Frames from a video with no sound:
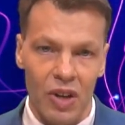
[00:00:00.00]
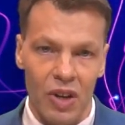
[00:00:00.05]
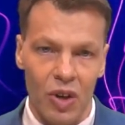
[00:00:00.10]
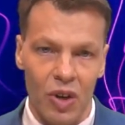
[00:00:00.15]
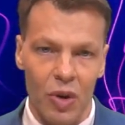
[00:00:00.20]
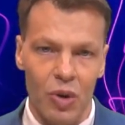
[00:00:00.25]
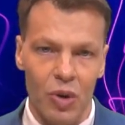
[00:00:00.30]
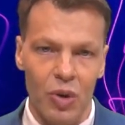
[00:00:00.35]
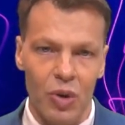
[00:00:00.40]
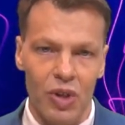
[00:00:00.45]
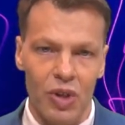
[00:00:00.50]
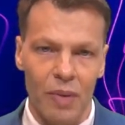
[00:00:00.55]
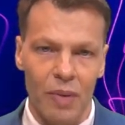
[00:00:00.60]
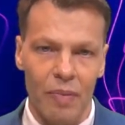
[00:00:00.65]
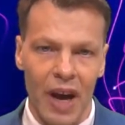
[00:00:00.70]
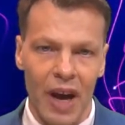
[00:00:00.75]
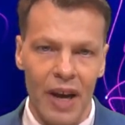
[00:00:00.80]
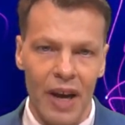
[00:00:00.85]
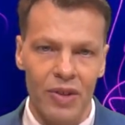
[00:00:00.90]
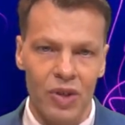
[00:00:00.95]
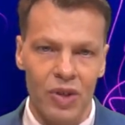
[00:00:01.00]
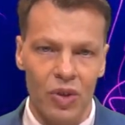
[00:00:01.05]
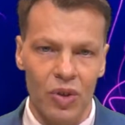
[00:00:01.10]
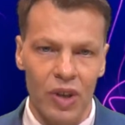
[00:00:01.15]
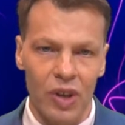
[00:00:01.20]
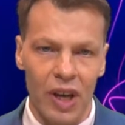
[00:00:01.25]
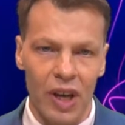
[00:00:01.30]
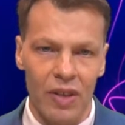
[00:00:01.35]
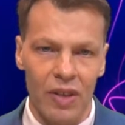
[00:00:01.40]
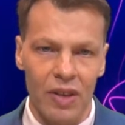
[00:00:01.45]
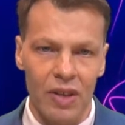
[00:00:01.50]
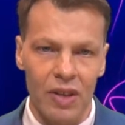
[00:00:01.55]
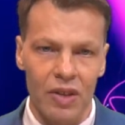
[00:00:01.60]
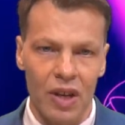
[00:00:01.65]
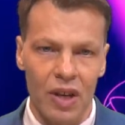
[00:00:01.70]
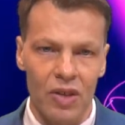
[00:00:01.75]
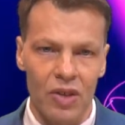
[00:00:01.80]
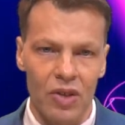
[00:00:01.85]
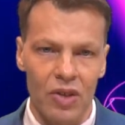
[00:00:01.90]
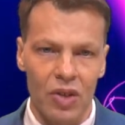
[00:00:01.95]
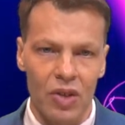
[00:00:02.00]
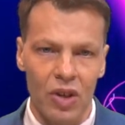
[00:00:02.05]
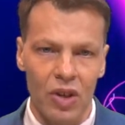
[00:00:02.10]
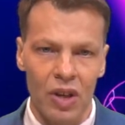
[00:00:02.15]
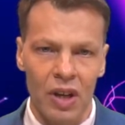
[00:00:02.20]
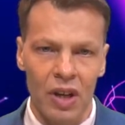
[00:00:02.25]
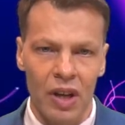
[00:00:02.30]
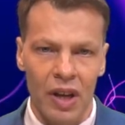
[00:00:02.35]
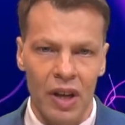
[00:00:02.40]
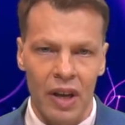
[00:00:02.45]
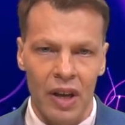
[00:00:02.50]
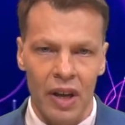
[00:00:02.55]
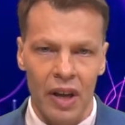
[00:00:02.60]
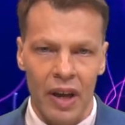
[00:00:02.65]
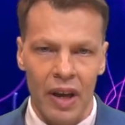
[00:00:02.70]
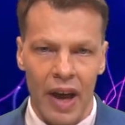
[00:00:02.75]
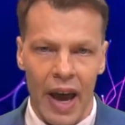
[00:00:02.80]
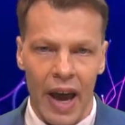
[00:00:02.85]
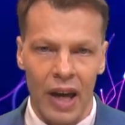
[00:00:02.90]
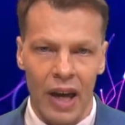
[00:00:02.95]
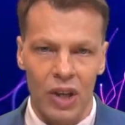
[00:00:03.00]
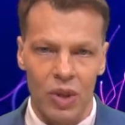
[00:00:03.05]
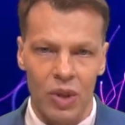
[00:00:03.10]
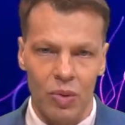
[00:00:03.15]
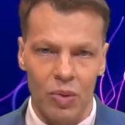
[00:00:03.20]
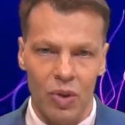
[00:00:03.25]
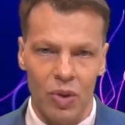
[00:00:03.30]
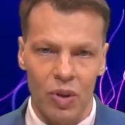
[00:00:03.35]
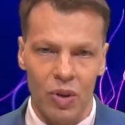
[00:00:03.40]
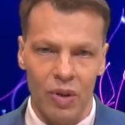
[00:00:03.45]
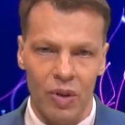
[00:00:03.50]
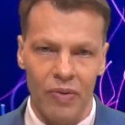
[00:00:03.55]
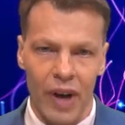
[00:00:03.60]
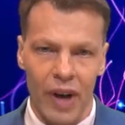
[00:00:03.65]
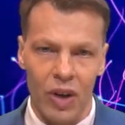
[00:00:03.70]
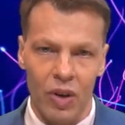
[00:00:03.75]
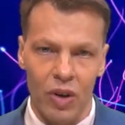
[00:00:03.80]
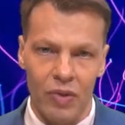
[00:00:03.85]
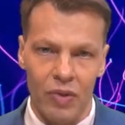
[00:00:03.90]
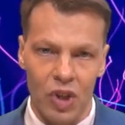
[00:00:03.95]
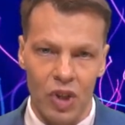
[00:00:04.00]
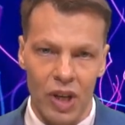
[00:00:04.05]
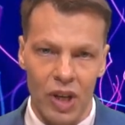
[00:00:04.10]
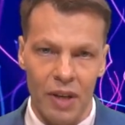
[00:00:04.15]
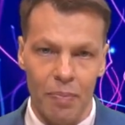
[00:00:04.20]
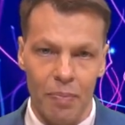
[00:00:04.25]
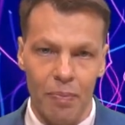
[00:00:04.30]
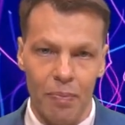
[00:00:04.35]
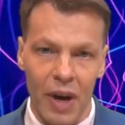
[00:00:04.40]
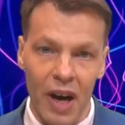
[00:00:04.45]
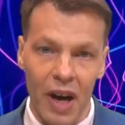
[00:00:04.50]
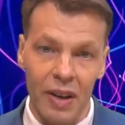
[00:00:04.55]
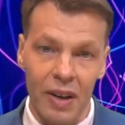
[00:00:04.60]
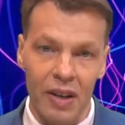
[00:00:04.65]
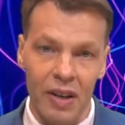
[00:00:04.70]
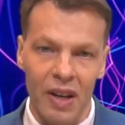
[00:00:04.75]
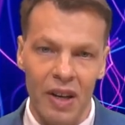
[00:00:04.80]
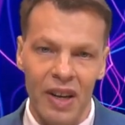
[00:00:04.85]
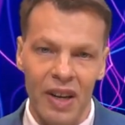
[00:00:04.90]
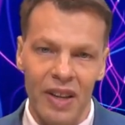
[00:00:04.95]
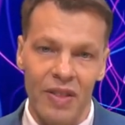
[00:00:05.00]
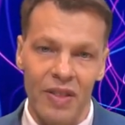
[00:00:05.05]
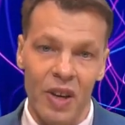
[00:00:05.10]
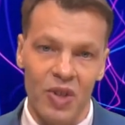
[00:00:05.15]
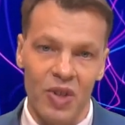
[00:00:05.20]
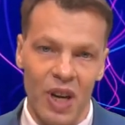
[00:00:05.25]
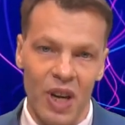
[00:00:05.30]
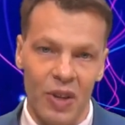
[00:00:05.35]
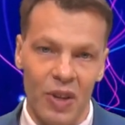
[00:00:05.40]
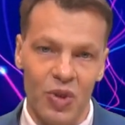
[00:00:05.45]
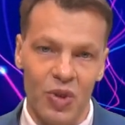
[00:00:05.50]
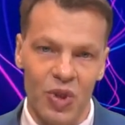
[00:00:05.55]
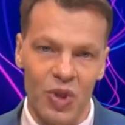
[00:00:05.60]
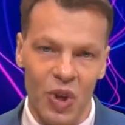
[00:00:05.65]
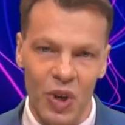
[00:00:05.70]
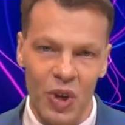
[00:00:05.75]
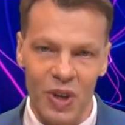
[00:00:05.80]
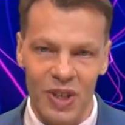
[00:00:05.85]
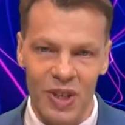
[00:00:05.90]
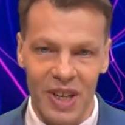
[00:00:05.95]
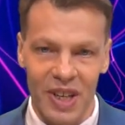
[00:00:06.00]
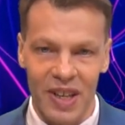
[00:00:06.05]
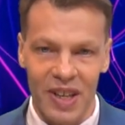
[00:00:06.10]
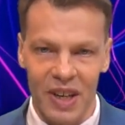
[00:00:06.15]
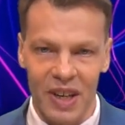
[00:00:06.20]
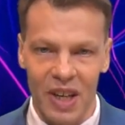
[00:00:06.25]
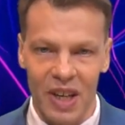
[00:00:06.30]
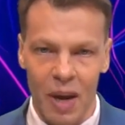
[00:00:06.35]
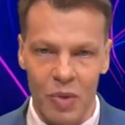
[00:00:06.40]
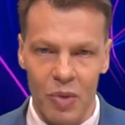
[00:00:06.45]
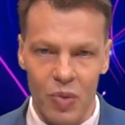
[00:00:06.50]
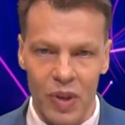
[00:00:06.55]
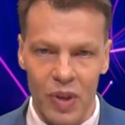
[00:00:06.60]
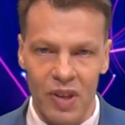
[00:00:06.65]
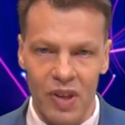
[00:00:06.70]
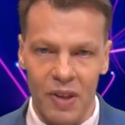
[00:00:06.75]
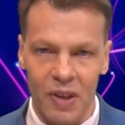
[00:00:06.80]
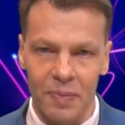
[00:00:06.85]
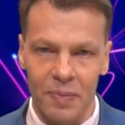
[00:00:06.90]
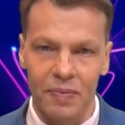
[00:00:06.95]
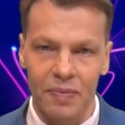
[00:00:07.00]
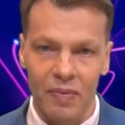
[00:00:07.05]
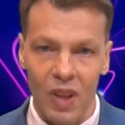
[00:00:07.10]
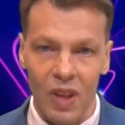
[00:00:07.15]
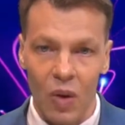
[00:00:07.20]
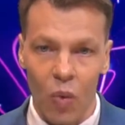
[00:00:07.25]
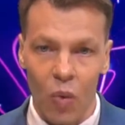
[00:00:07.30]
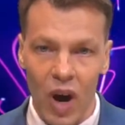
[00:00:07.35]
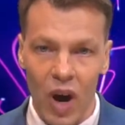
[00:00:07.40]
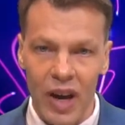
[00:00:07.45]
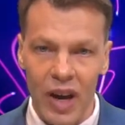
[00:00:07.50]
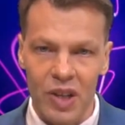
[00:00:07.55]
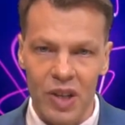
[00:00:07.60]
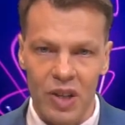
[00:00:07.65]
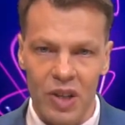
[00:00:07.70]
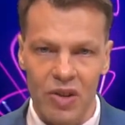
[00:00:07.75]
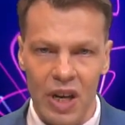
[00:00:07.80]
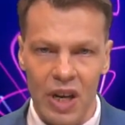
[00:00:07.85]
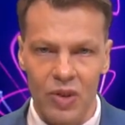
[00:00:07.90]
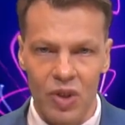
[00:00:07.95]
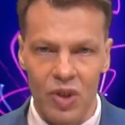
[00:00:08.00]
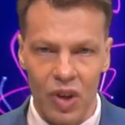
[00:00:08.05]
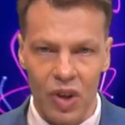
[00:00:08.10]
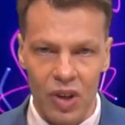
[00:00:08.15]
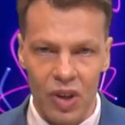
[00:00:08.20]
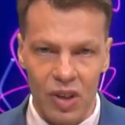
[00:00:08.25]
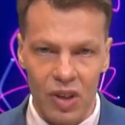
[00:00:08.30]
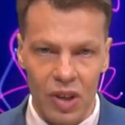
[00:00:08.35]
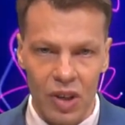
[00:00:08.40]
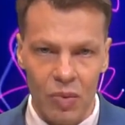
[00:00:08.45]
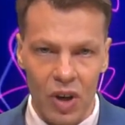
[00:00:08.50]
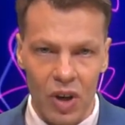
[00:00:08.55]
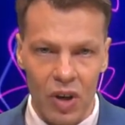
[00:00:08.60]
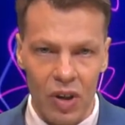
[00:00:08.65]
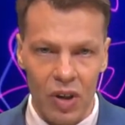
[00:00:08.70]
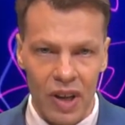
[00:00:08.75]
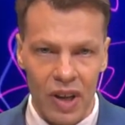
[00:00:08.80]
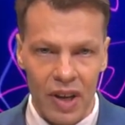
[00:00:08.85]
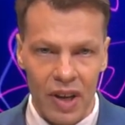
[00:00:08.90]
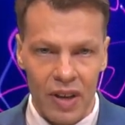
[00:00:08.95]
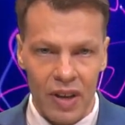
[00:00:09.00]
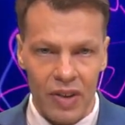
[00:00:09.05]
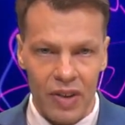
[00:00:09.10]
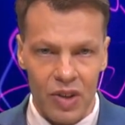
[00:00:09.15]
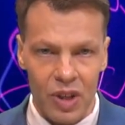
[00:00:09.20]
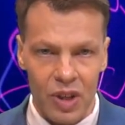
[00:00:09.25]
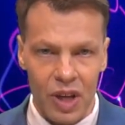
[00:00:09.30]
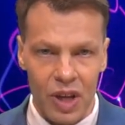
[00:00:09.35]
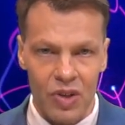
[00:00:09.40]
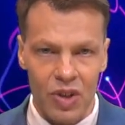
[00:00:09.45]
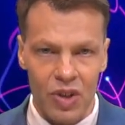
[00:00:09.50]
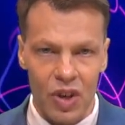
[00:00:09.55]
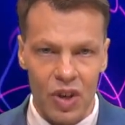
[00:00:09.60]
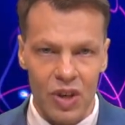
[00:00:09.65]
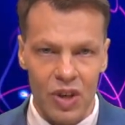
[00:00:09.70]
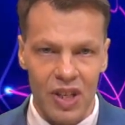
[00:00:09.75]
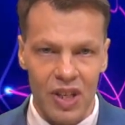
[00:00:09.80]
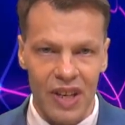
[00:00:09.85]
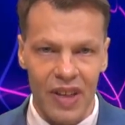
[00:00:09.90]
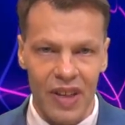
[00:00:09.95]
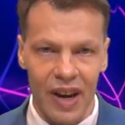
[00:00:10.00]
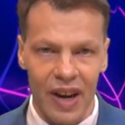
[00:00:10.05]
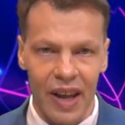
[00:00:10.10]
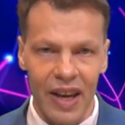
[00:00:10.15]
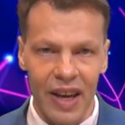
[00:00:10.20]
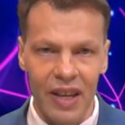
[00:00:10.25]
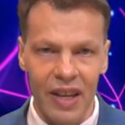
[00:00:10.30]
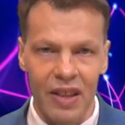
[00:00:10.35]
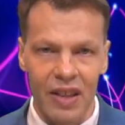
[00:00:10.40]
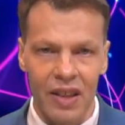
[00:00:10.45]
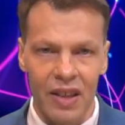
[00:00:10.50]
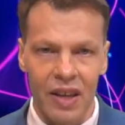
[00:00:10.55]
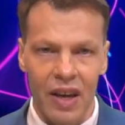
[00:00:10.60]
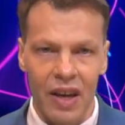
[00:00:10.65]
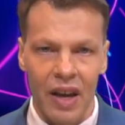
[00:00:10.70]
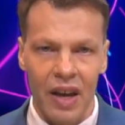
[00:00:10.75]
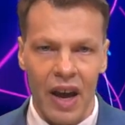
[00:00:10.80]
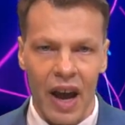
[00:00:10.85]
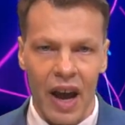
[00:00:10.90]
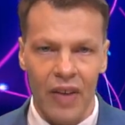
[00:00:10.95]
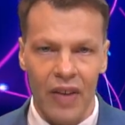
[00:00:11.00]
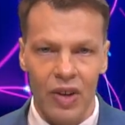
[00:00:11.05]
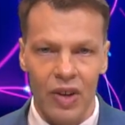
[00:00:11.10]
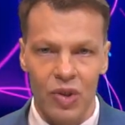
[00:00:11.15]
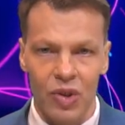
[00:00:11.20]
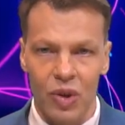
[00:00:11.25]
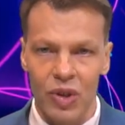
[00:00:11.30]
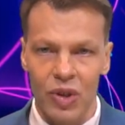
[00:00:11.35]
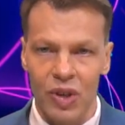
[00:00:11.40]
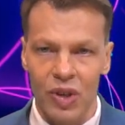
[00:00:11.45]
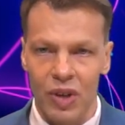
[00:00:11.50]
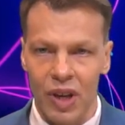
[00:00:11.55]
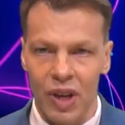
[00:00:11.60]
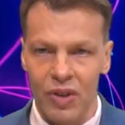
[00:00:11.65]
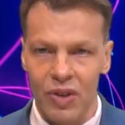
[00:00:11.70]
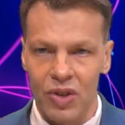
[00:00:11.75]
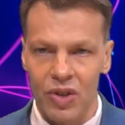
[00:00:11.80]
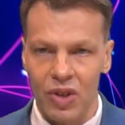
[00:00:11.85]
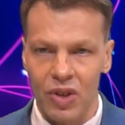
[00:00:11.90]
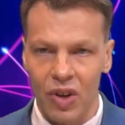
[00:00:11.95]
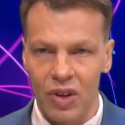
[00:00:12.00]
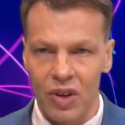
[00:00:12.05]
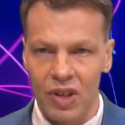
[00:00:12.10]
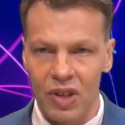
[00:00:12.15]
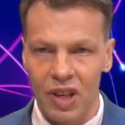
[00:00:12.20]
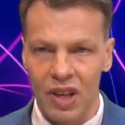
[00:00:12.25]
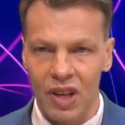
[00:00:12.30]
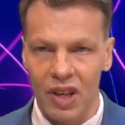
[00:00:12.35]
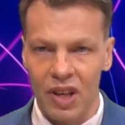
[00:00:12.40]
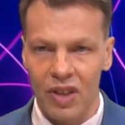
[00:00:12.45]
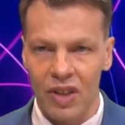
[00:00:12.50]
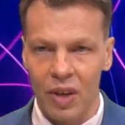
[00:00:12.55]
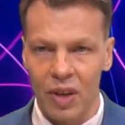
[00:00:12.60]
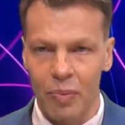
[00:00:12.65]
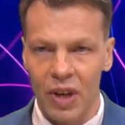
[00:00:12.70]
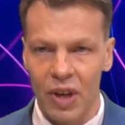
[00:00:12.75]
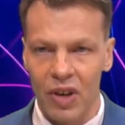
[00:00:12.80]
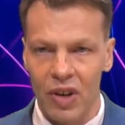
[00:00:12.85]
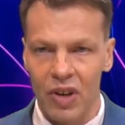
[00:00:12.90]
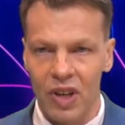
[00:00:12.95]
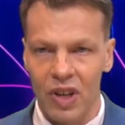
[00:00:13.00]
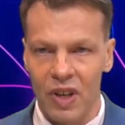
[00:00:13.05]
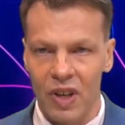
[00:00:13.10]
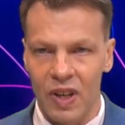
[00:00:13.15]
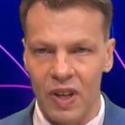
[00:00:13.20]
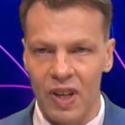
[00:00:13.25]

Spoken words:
do some maths, you'll get this as your actual value of g. But there's an uncertainty that comes with it. Why is there an uncertainty? Well, there's an uncertainty in the length, and there's also an uncertainty in the period.